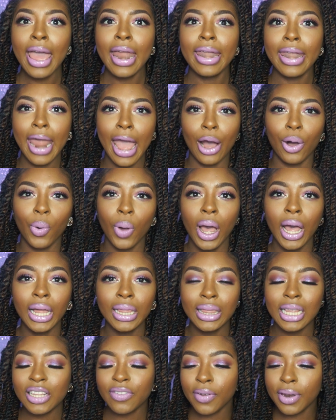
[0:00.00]
Now,
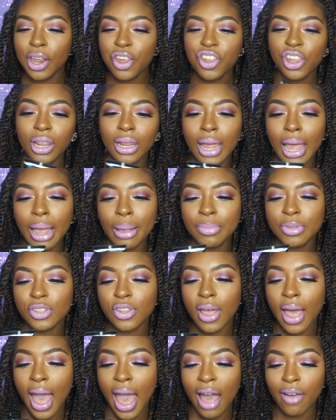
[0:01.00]
this foundation claims
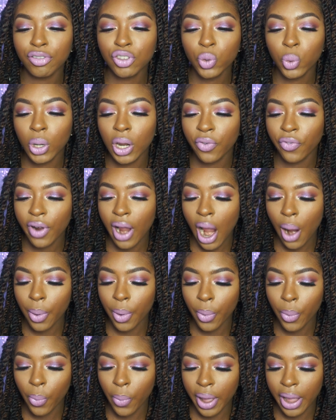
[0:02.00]
to have
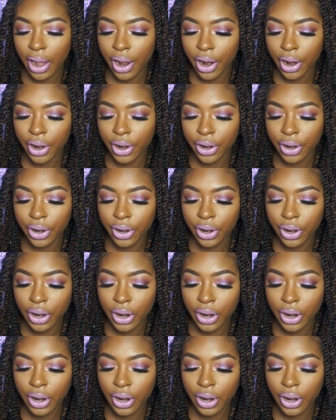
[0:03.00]
24-hour wear.